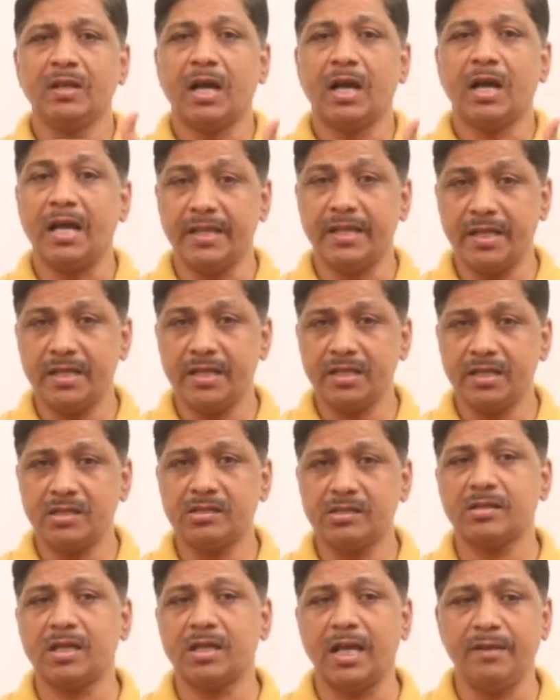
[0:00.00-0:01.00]
IAS,
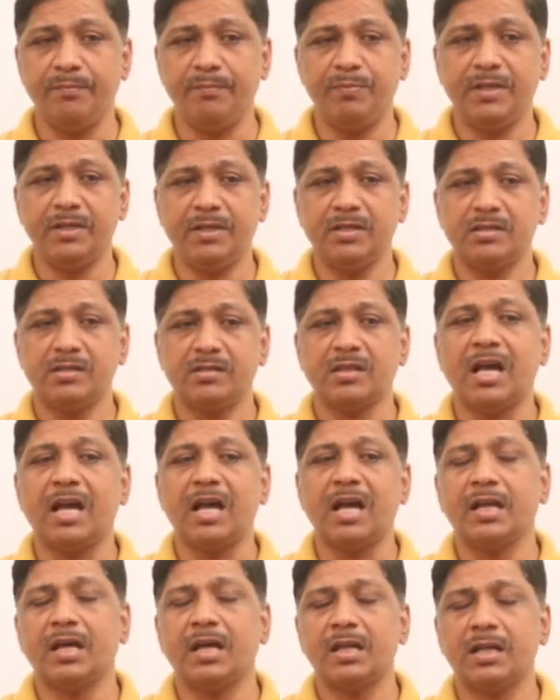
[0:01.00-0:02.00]
IPS,
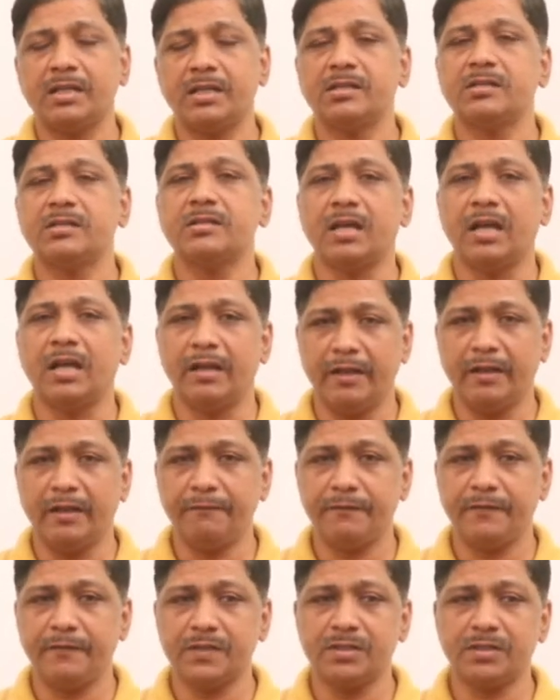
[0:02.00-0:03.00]
IRS,
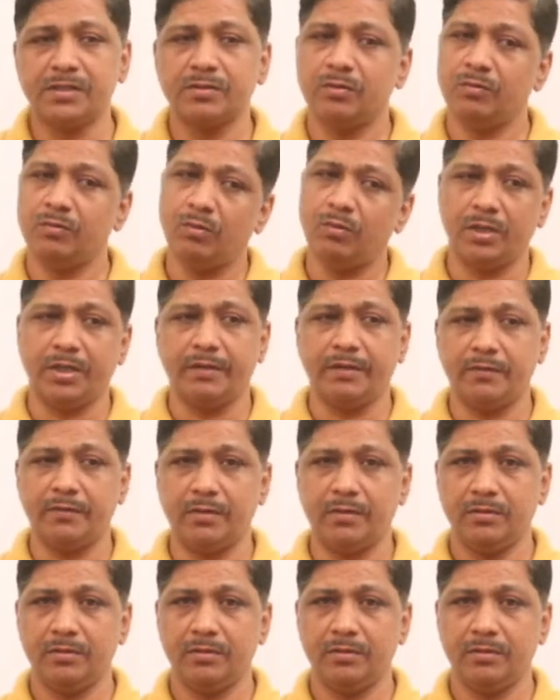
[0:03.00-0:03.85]
IFS, whatever,